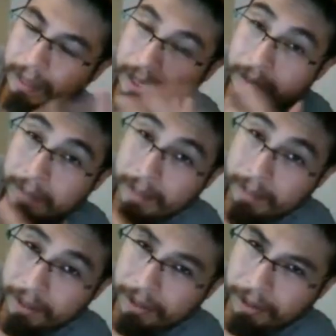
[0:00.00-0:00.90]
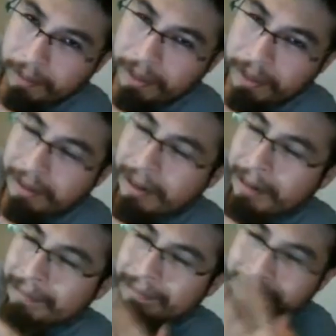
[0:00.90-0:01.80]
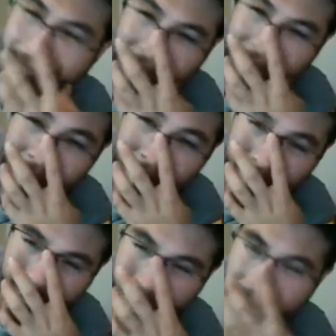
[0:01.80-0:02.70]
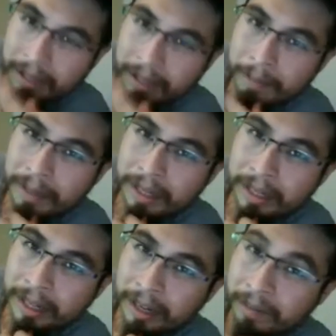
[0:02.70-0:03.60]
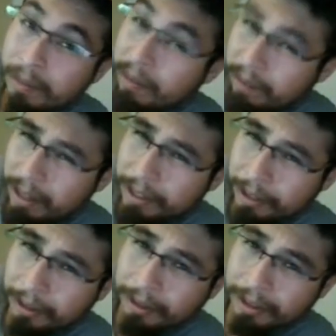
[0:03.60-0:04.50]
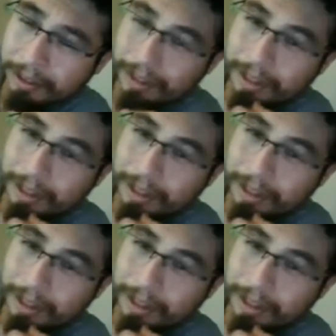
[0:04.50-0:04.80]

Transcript: in my personal opinion, right, and in the opinion of professionals,